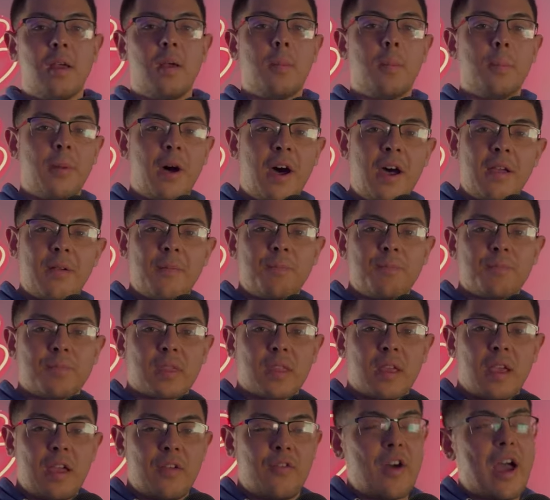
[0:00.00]
But
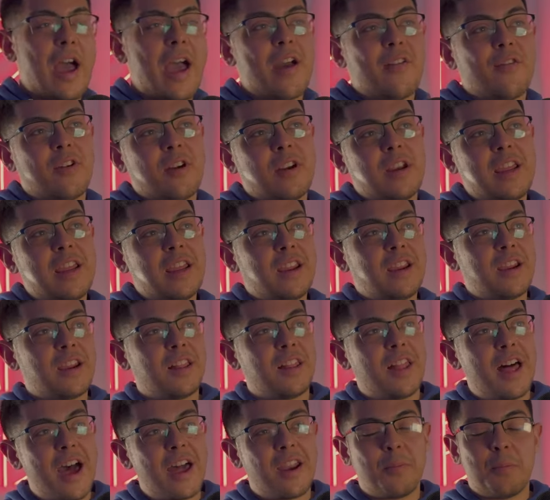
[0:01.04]
if I ever needed a
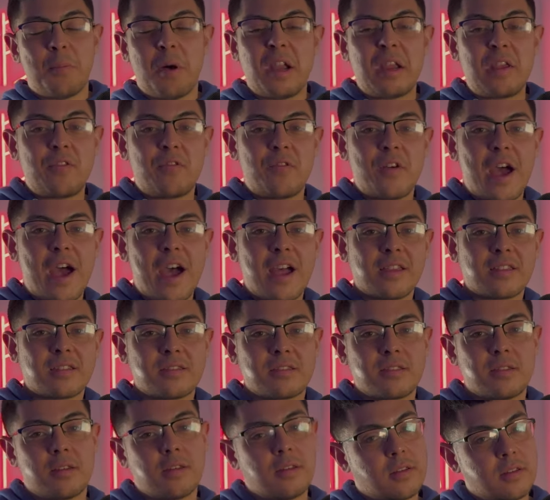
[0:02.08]
lot of money
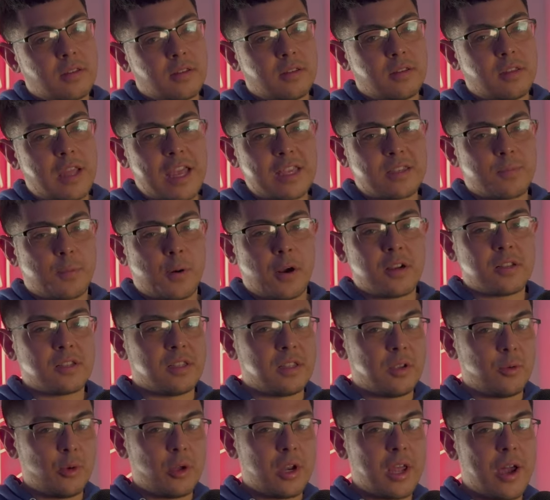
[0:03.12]
fast, that's
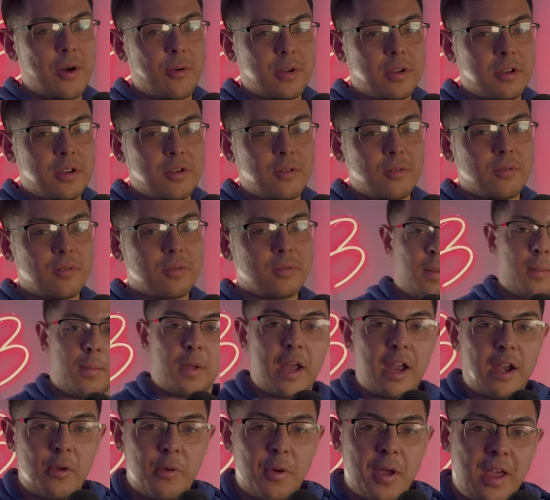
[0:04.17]
personally what I would do.
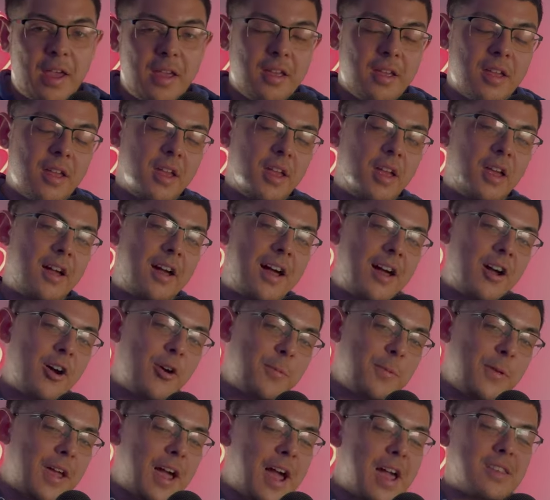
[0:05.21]
But anyway, I
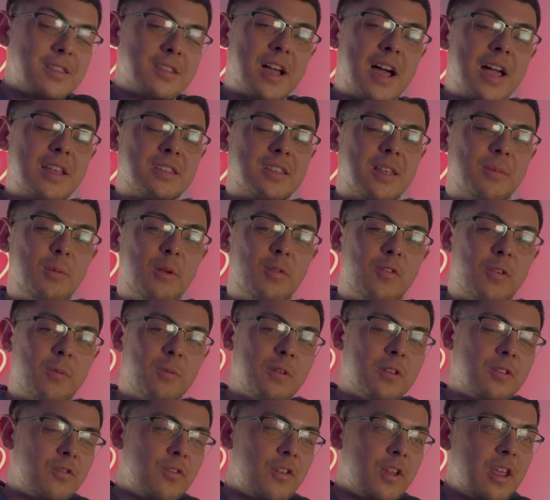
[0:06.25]
hope you guys got something from
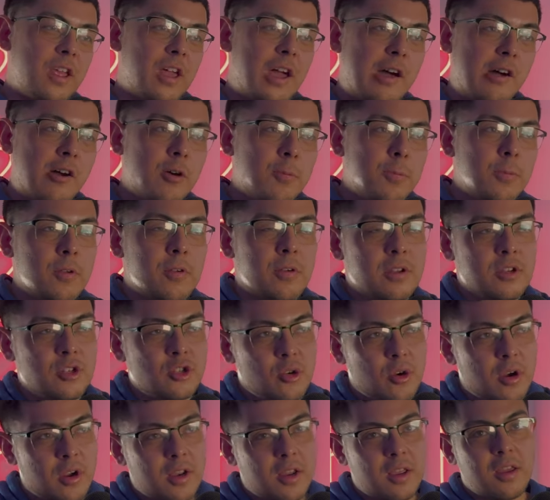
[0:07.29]
this video. I hope you
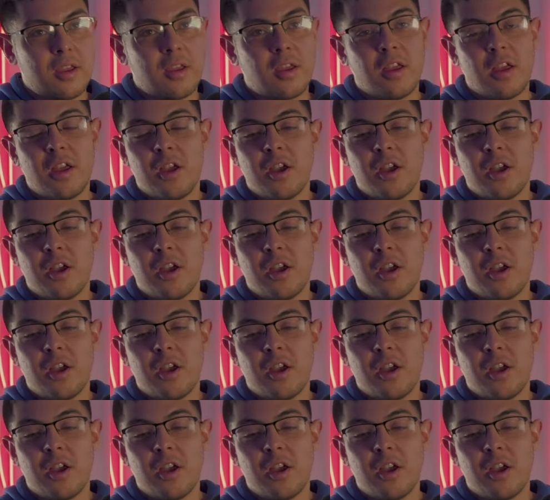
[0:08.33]
enjoyed it.